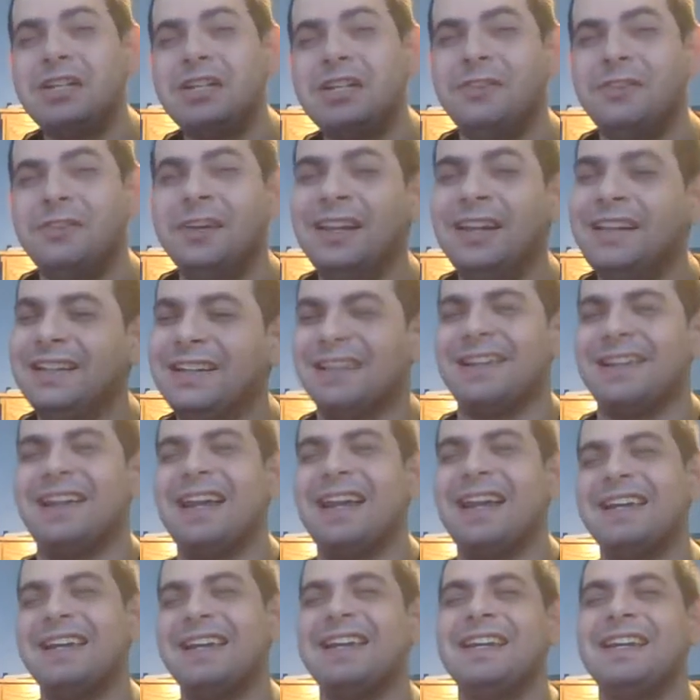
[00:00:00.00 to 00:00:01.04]
she really doesn't
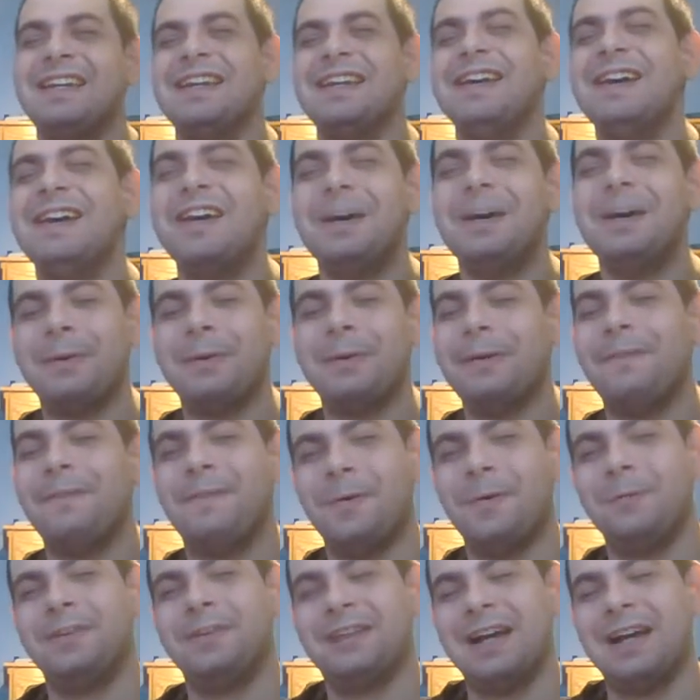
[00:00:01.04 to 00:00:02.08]
like it when my
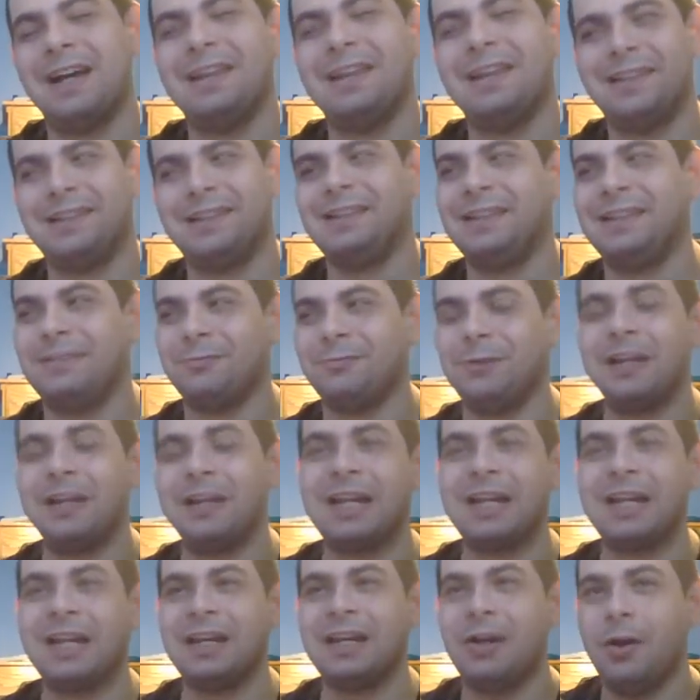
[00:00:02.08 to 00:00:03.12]
phone's constantly
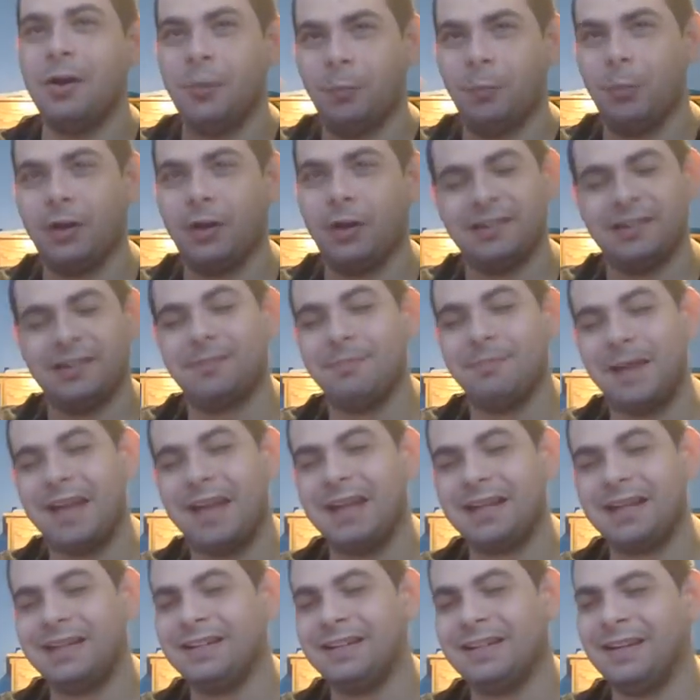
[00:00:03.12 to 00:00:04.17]
ringing. What is a
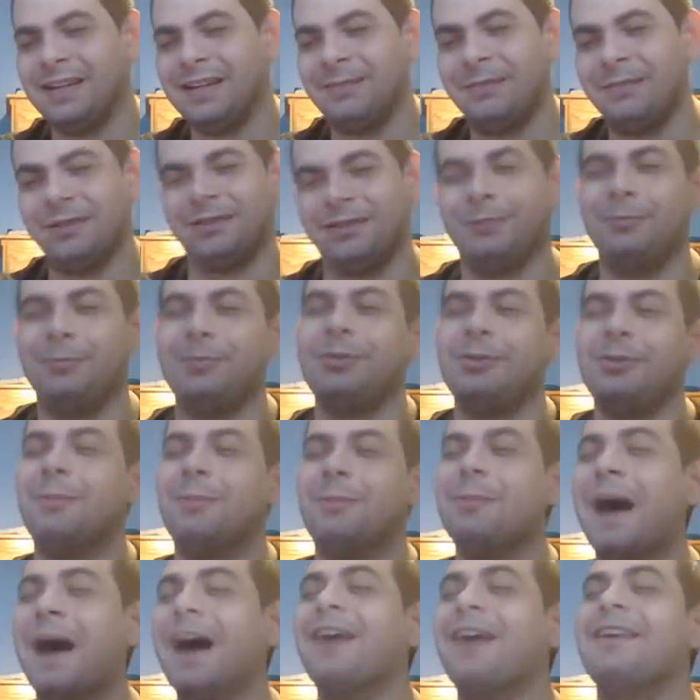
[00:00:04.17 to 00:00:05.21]
man? A miserable
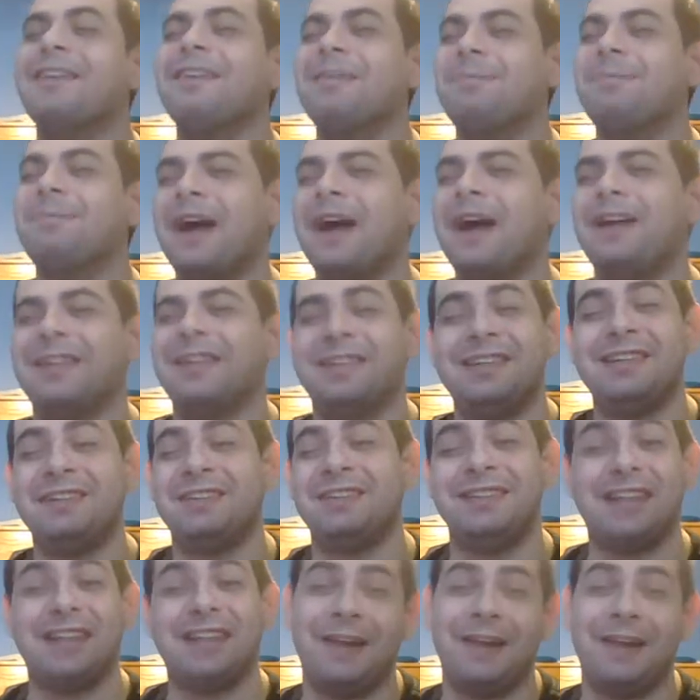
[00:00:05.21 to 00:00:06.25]
little pirate, pile of
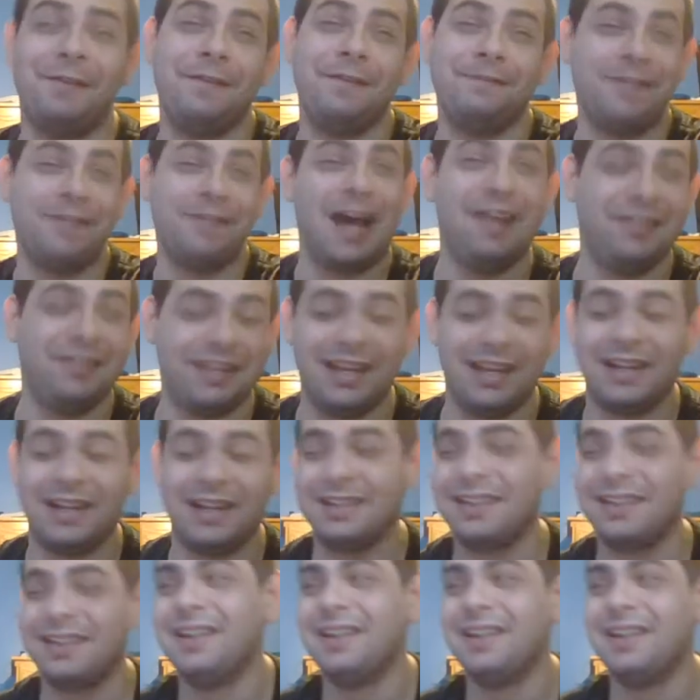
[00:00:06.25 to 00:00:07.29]
secrets every five
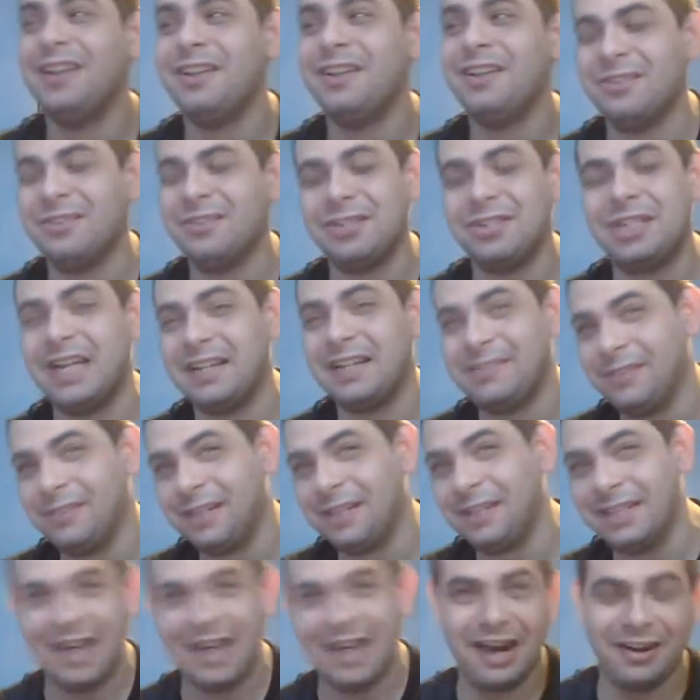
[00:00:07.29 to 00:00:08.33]
seconds. So she got
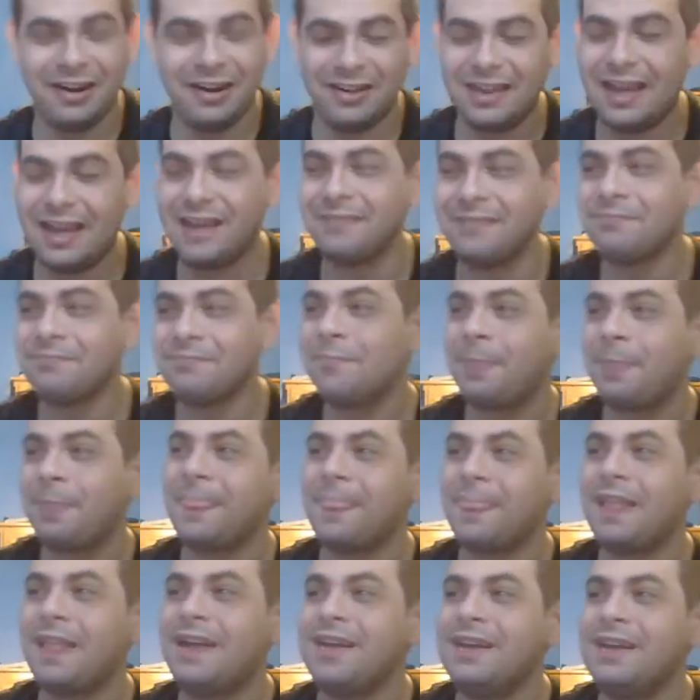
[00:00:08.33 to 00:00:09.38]
really tired of
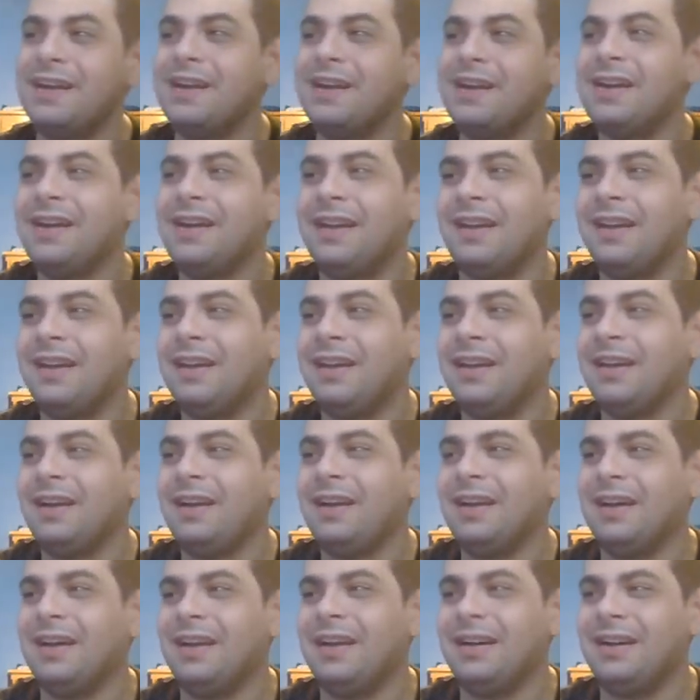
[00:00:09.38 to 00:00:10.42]
that.
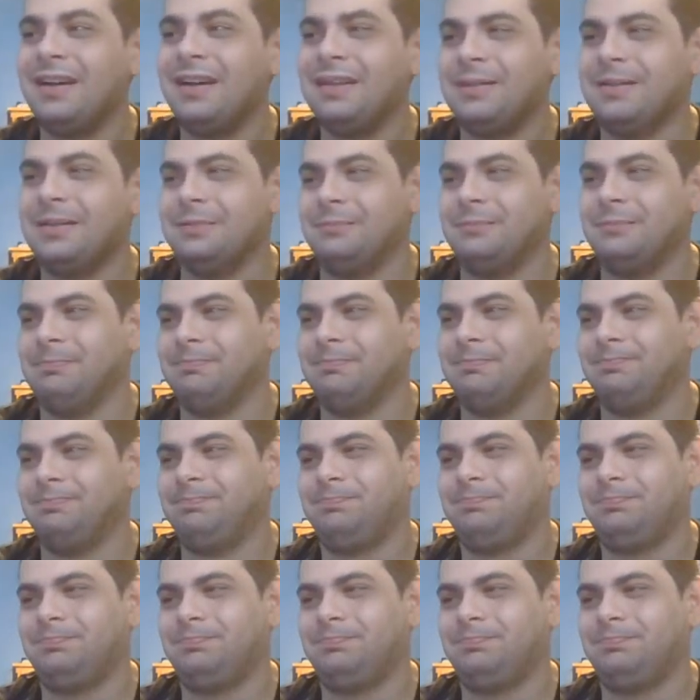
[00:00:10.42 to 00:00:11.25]
Um.